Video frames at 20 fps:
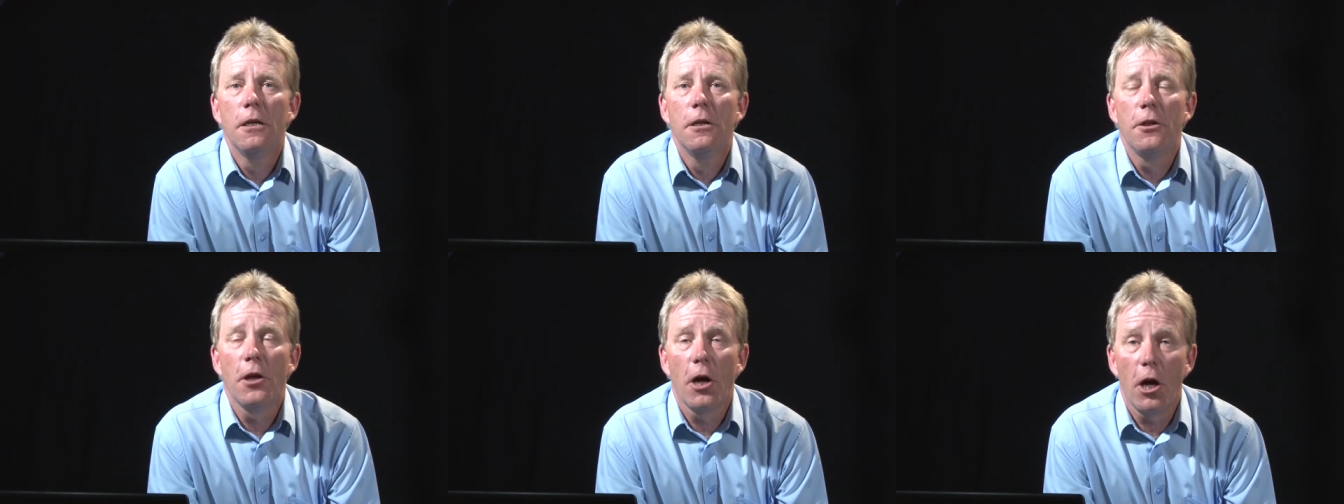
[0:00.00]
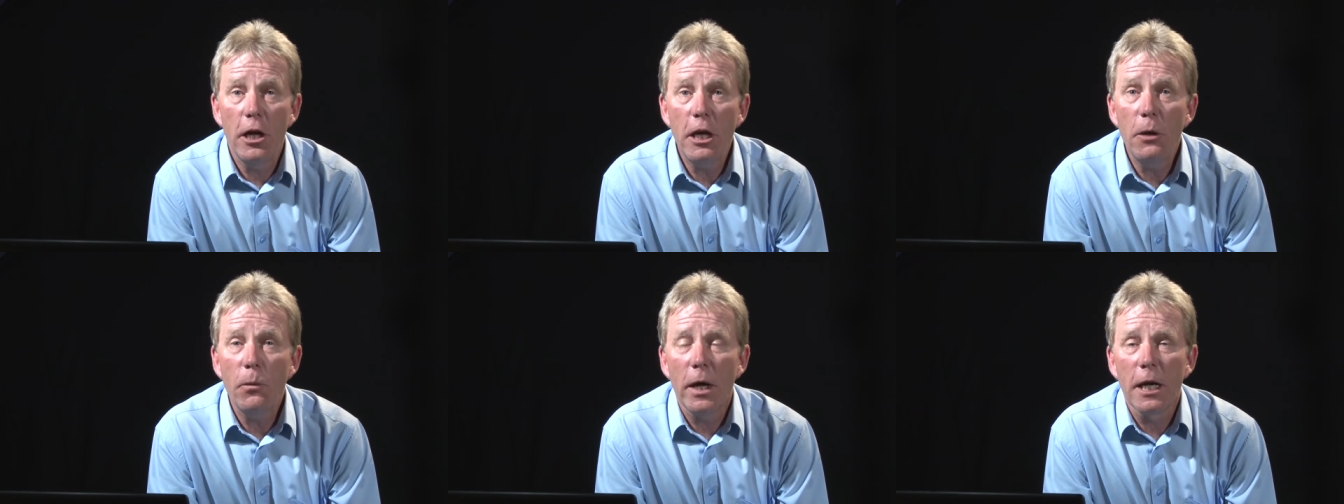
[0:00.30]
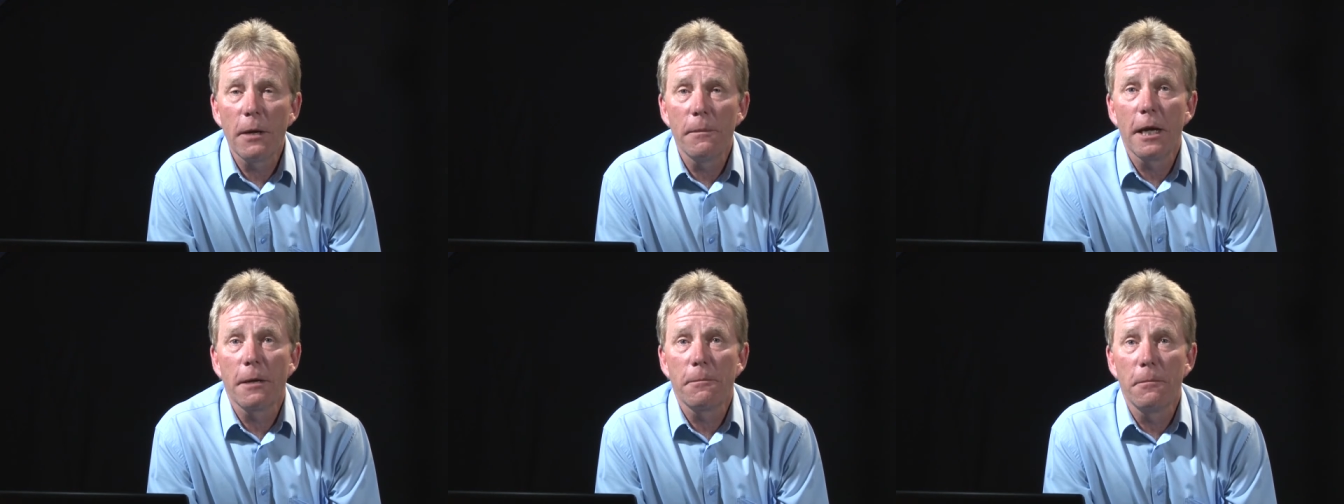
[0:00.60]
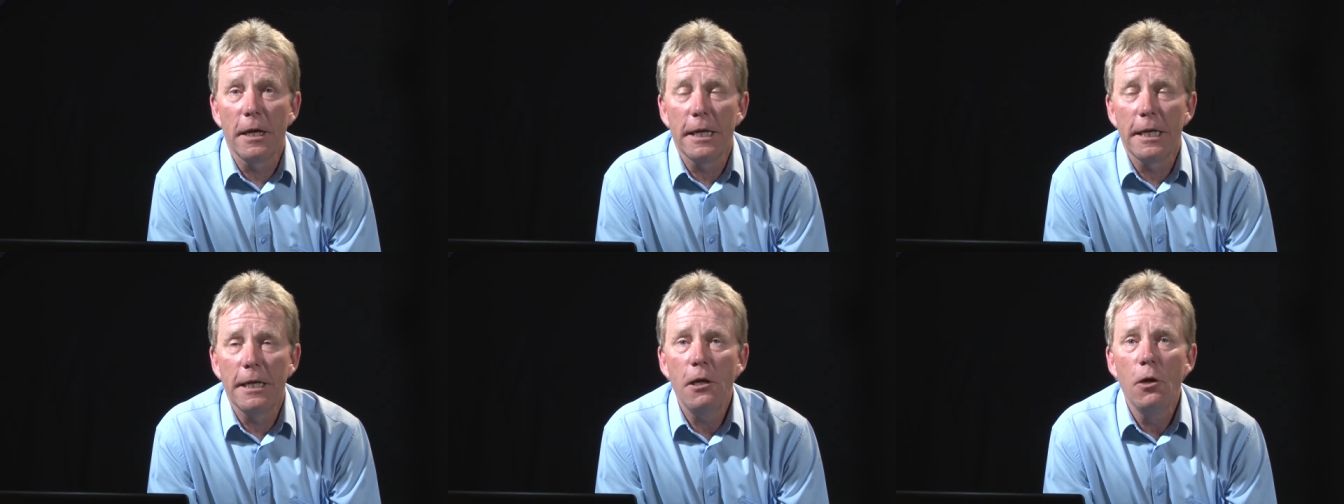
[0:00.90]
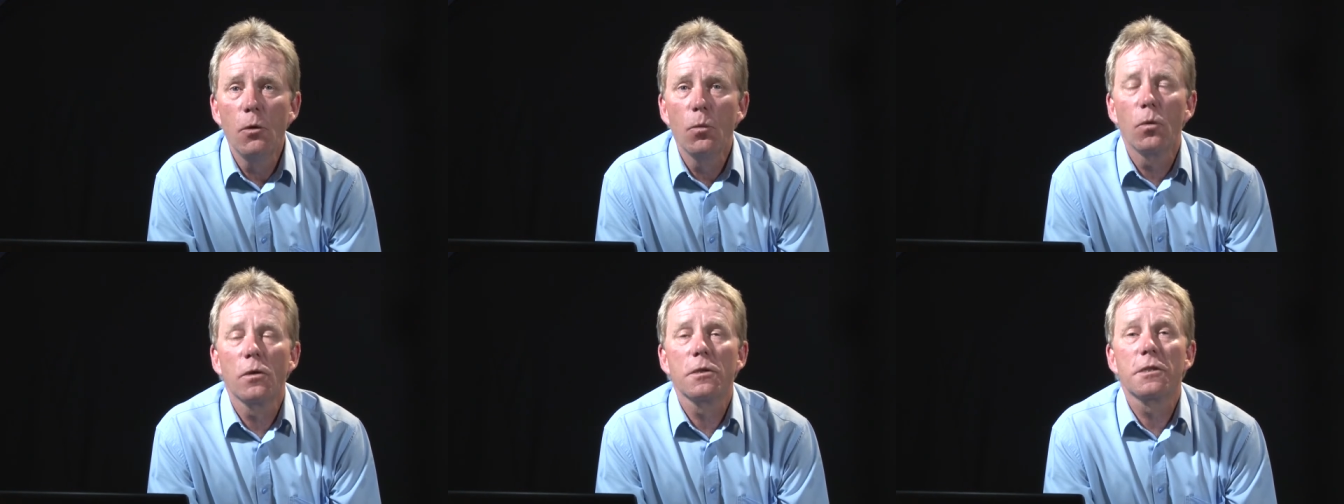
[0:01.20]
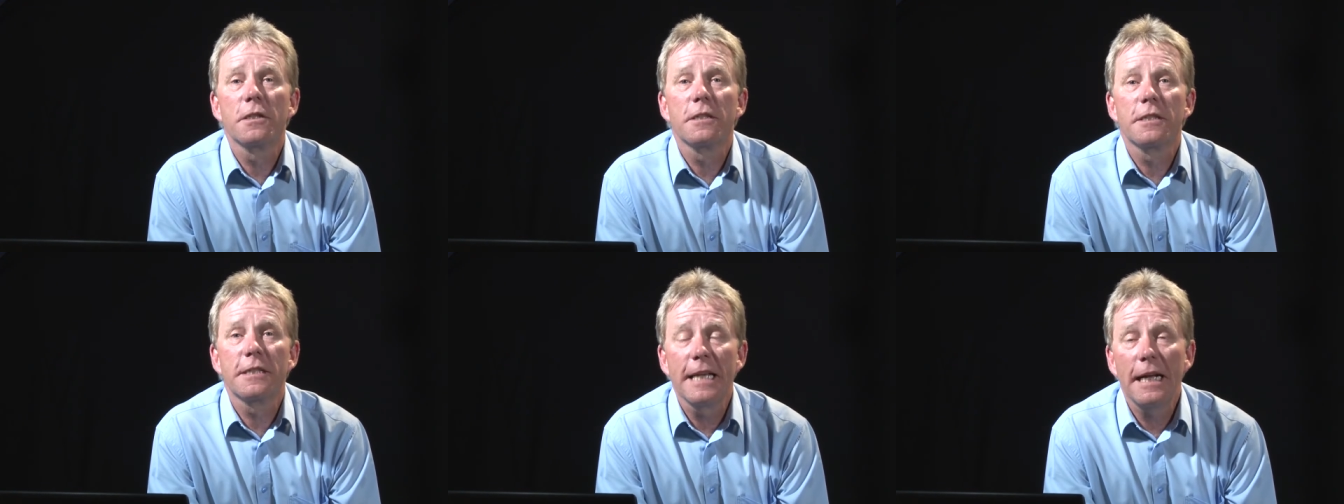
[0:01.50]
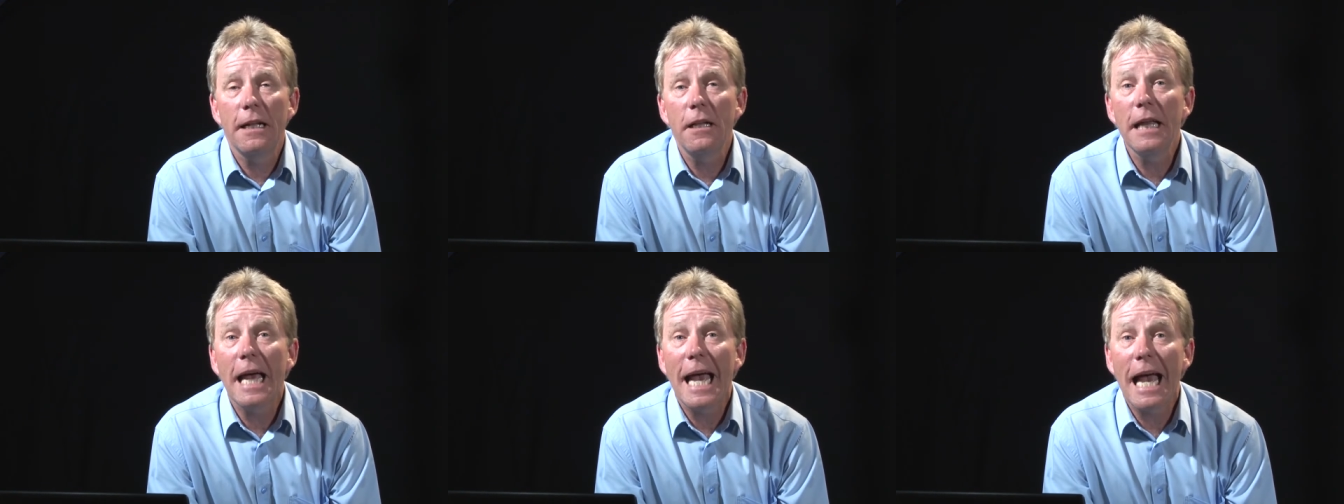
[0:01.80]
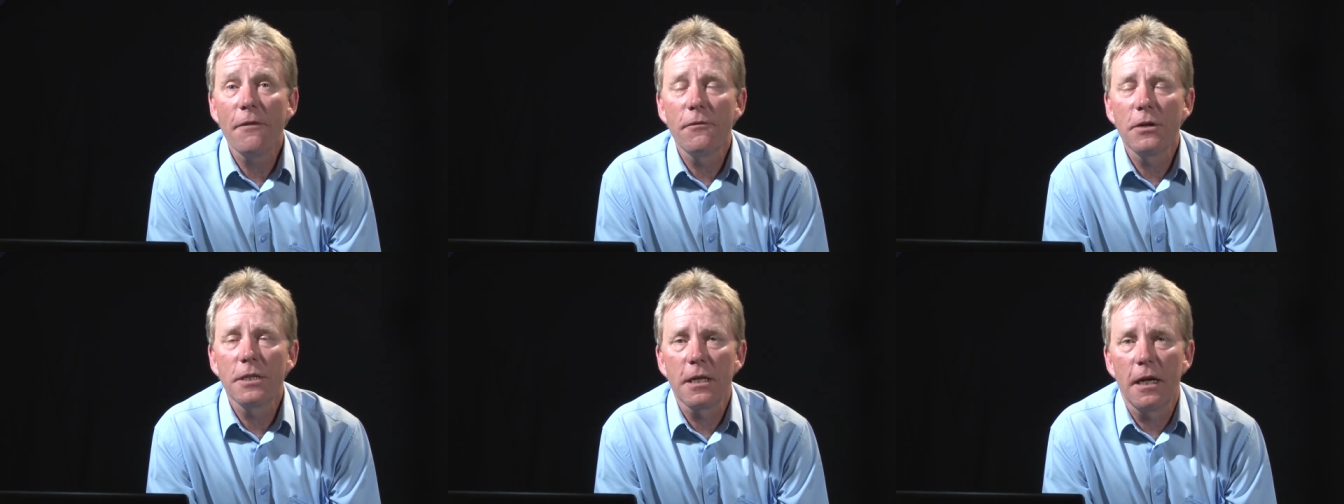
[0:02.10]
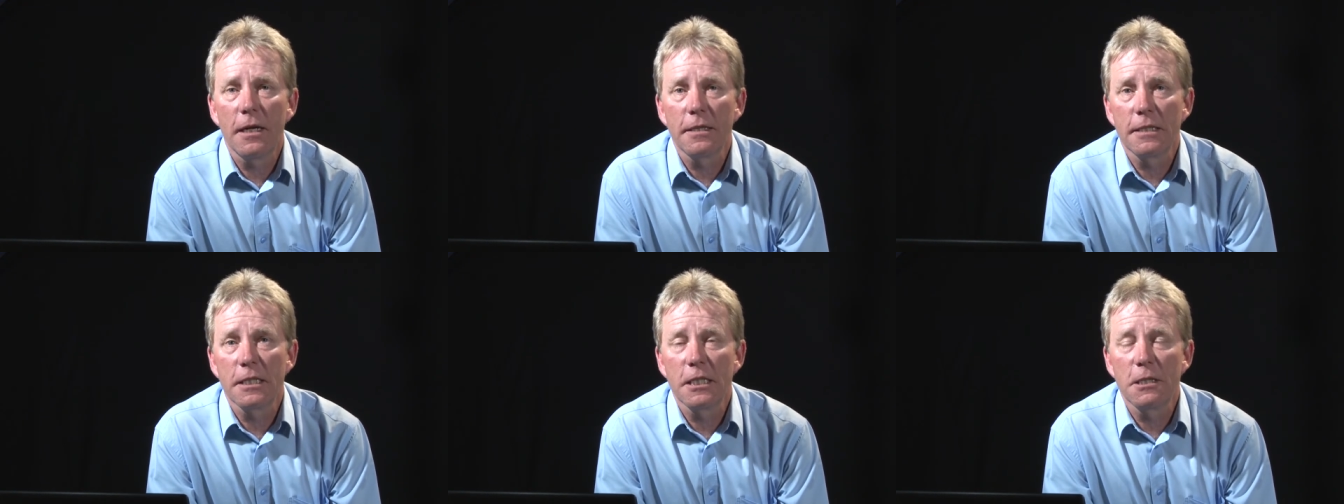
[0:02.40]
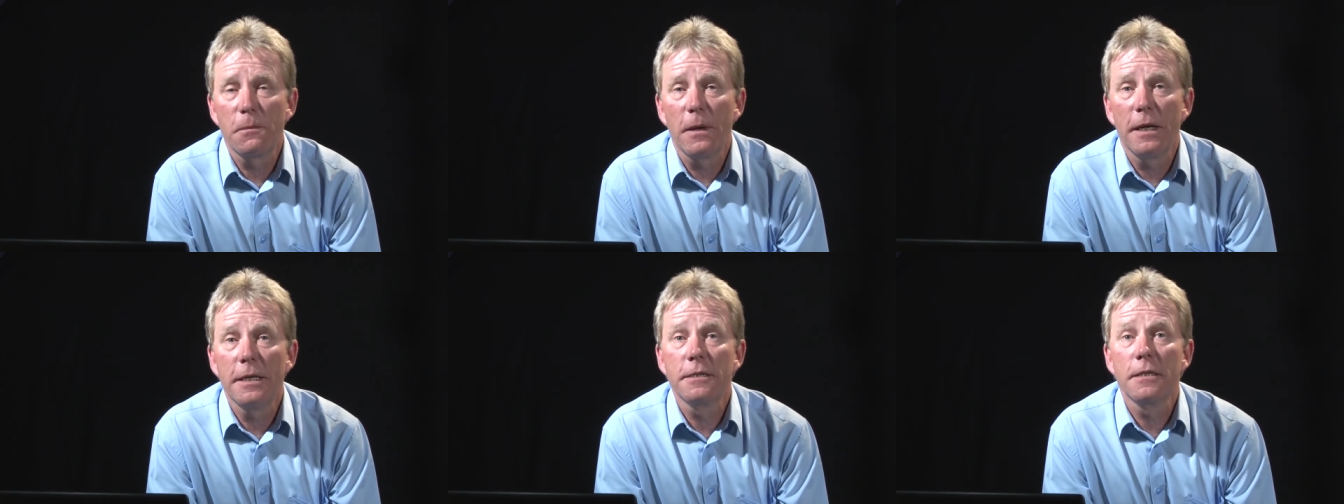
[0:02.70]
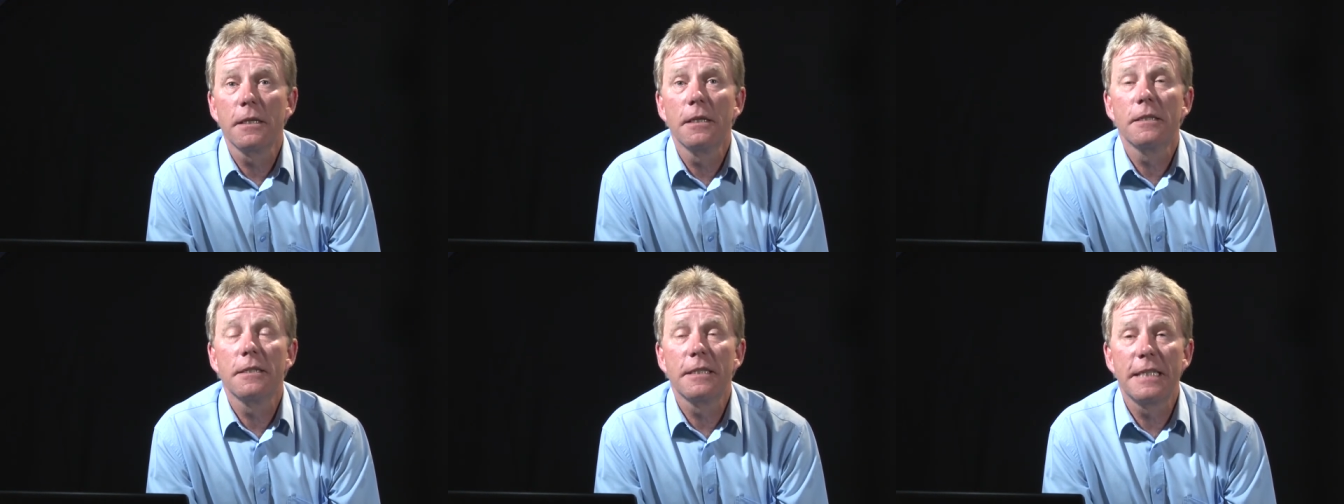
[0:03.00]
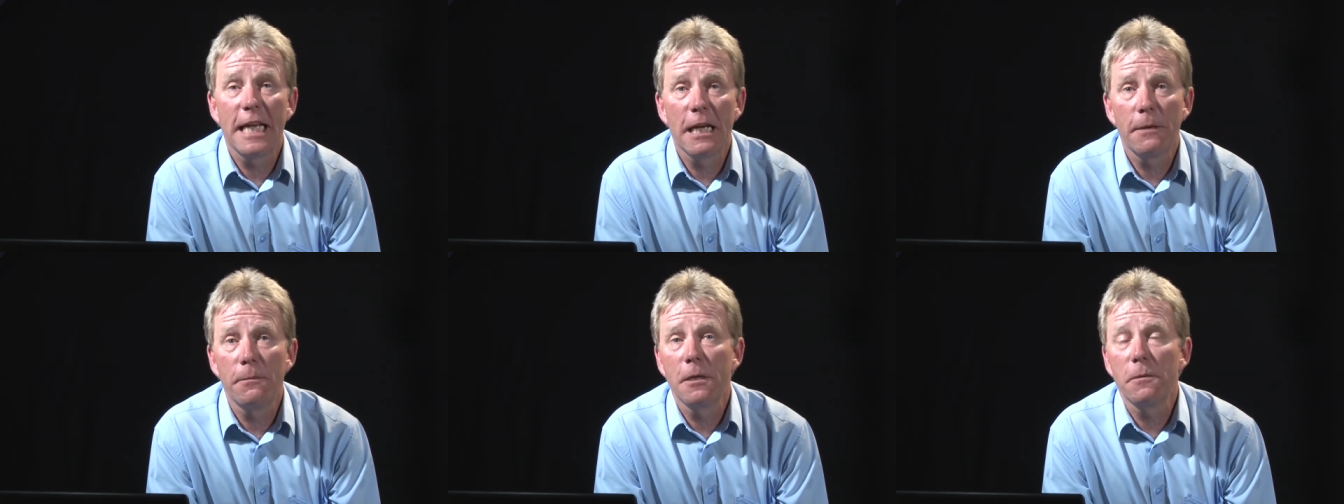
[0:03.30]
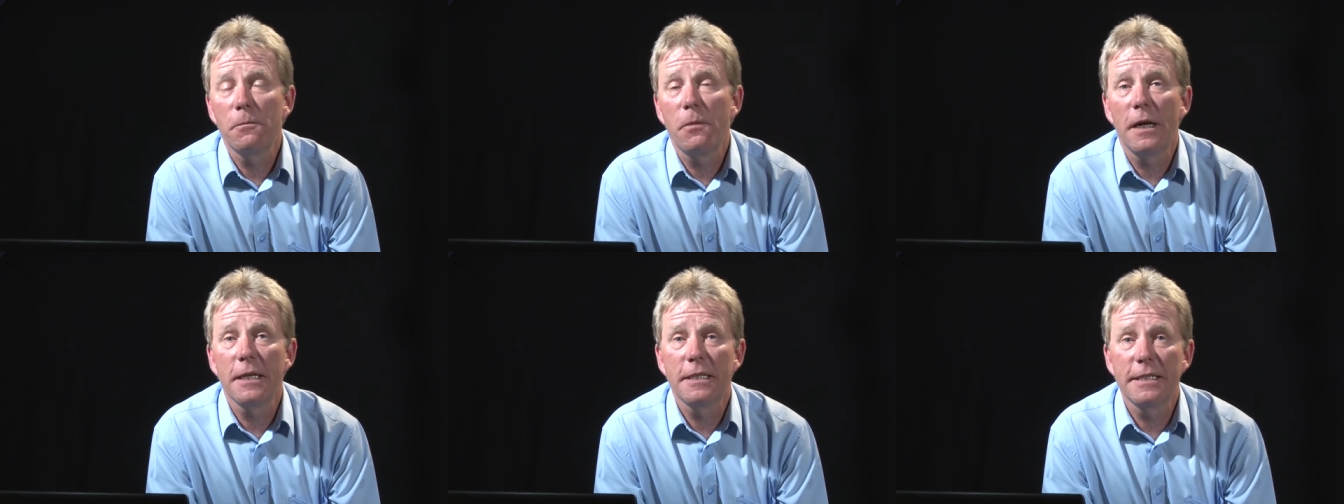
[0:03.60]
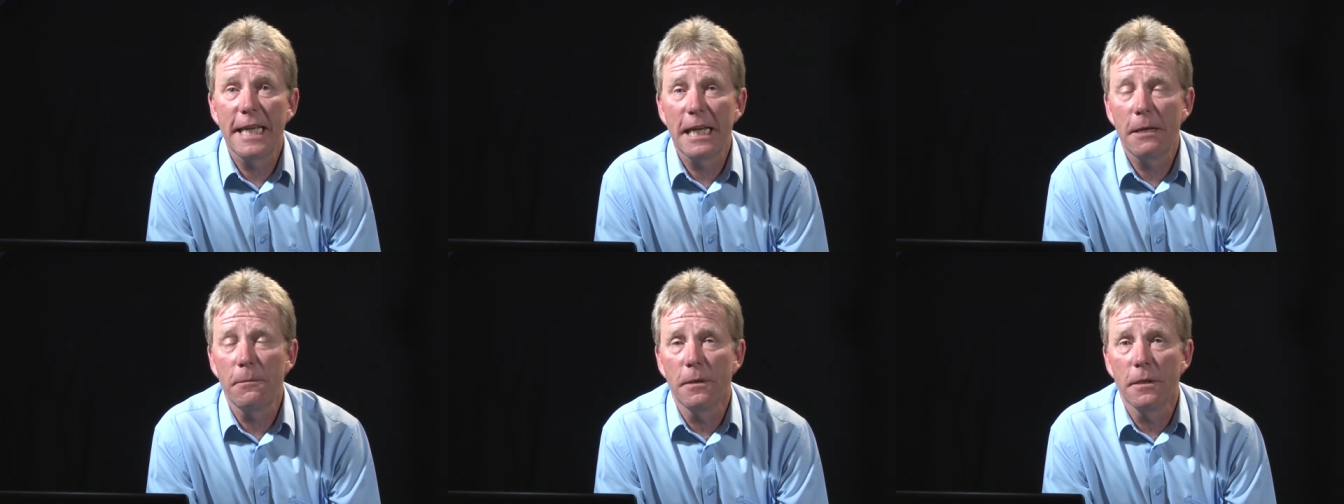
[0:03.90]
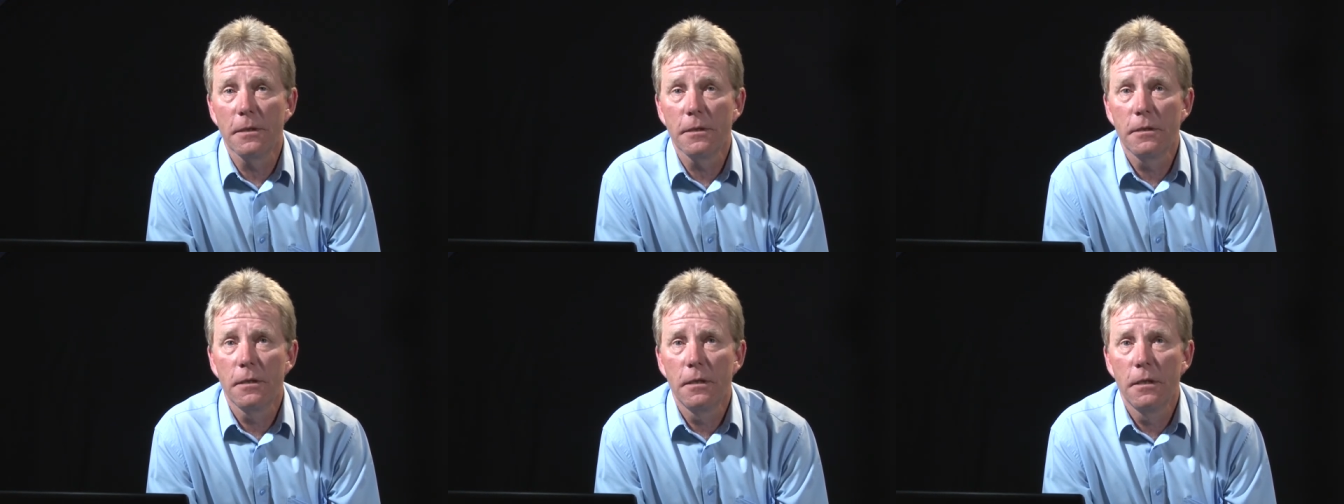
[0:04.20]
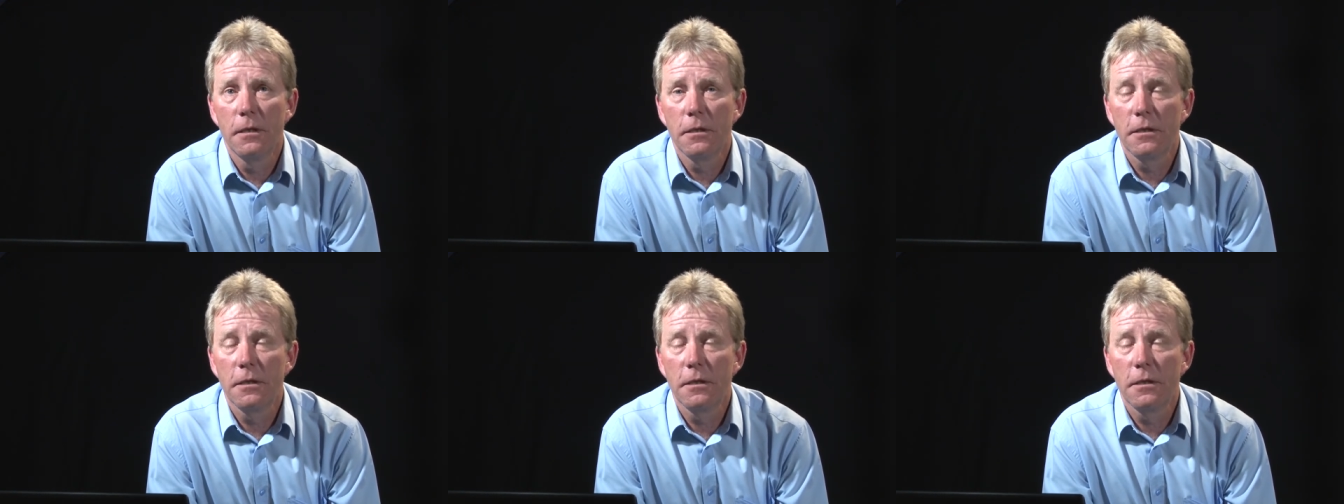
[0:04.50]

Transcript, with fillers: The only way to make money was to sell the advertising space segment by segment.